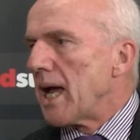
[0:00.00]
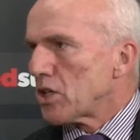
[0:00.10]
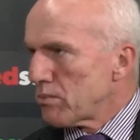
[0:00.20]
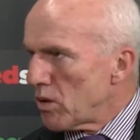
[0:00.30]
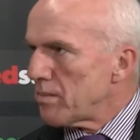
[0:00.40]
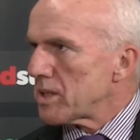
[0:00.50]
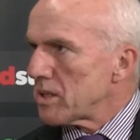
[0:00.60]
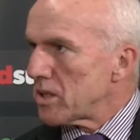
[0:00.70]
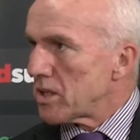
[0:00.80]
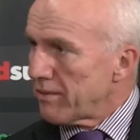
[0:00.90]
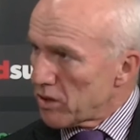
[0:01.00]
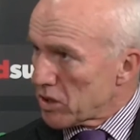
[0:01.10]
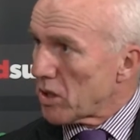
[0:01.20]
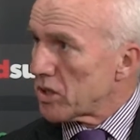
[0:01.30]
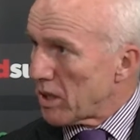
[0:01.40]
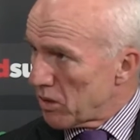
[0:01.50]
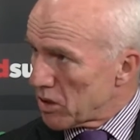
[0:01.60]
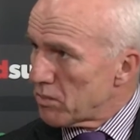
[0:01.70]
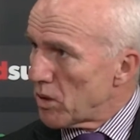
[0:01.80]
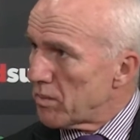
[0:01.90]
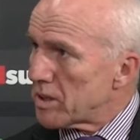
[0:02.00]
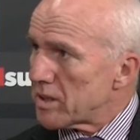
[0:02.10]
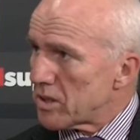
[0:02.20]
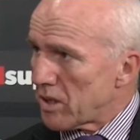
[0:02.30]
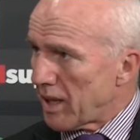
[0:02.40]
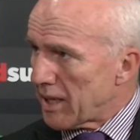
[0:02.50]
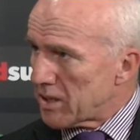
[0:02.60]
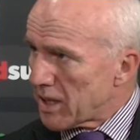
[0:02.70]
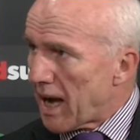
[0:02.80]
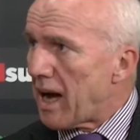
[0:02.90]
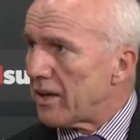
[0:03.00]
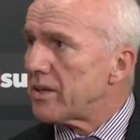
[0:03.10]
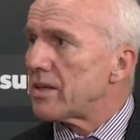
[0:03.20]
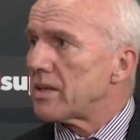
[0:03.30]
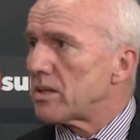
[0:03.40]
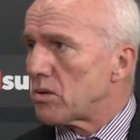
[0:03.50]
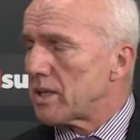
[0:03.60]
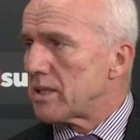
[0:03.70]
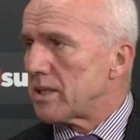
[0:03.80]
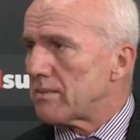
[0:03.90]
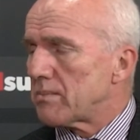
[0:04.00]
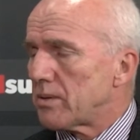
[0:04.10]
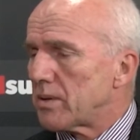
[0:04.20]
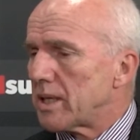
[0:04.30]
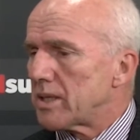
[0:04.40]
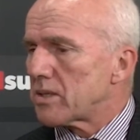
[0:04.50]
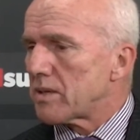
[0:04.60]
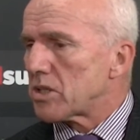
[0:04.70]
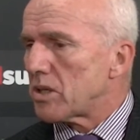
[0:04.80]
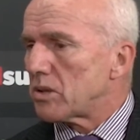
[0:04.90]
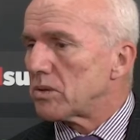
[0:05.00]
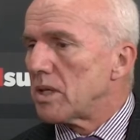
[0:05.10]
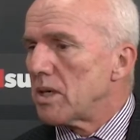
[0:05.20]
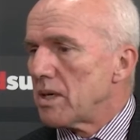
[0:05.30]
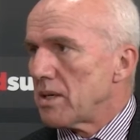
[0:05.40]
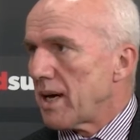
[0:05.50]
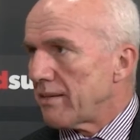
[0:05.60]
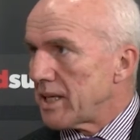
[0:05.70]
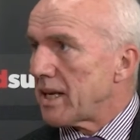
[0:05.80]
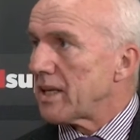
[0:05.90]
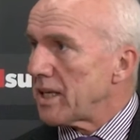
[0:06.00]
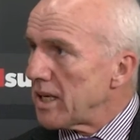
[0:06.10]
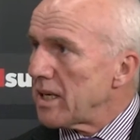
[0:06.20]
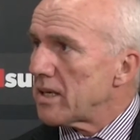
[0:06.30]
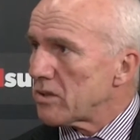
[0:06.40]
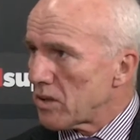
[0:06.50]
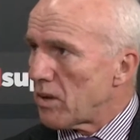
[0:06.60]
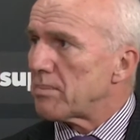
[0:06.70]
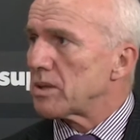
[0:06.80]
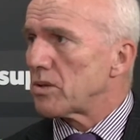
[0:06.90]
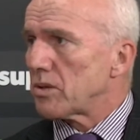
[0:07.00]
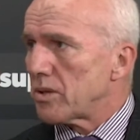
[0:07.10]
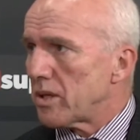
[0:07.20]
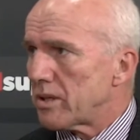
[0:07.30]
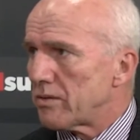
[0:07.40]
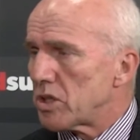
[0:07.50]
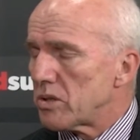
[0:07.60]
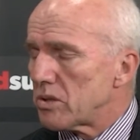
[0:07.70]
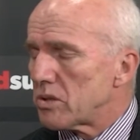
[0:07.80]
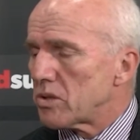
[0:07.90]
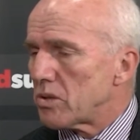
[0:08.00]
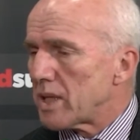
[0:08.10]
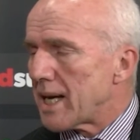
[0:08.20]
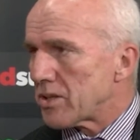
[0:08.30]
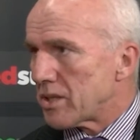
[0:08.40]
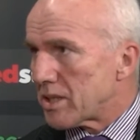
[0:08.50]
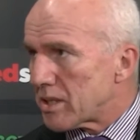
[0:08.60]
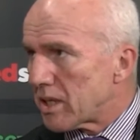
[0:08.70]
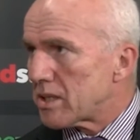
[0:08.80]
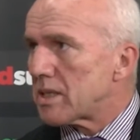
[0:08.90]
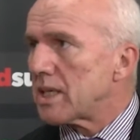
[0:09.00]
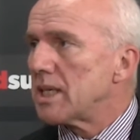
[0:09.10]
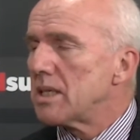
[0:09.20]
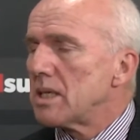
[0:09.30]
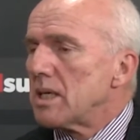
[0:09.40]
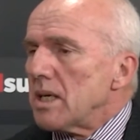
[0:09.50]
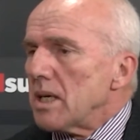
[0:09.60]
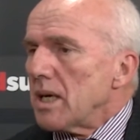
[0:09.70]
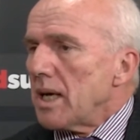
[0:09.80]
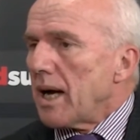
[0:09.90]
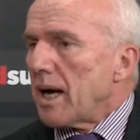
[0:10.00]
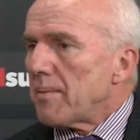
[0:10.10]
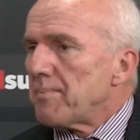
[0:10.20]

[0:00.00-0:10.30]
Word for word: Small business, if you're associated with a small business, so that's under the 20 employees threshold, you have another year, so up until 30th of June 2016. Mm-hmm.